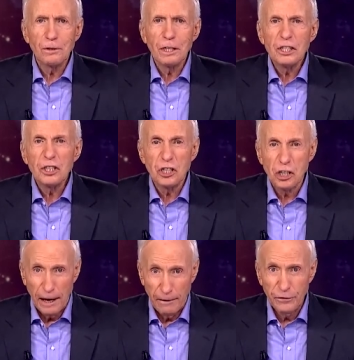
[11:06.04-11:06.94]

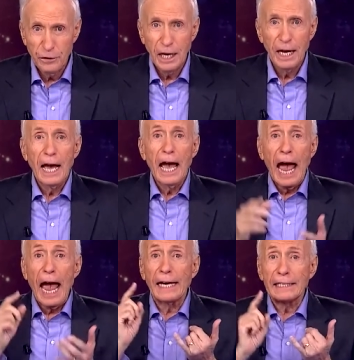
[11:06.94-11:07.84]
shift
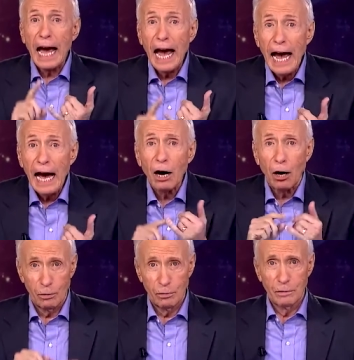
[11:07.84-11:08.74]
and
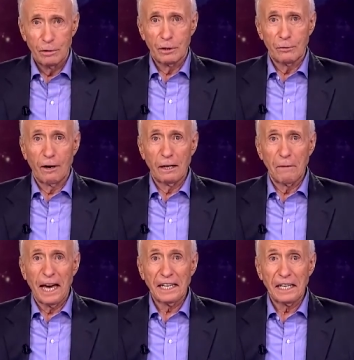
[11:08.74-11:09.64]
how do we
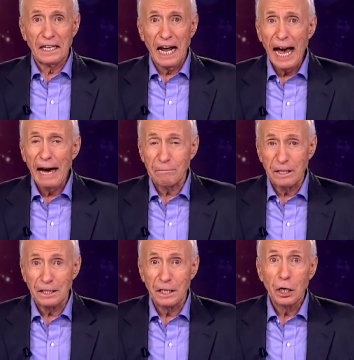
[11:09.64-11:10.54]
make it
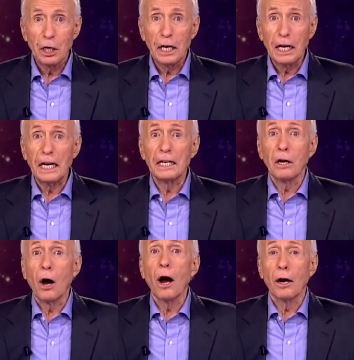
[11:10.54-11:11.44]
happen in
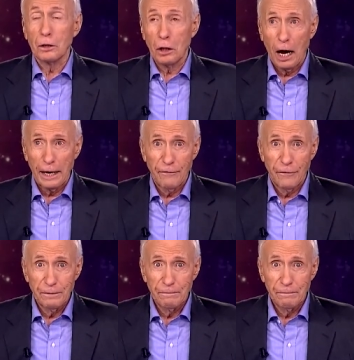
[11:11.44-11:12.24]
our life?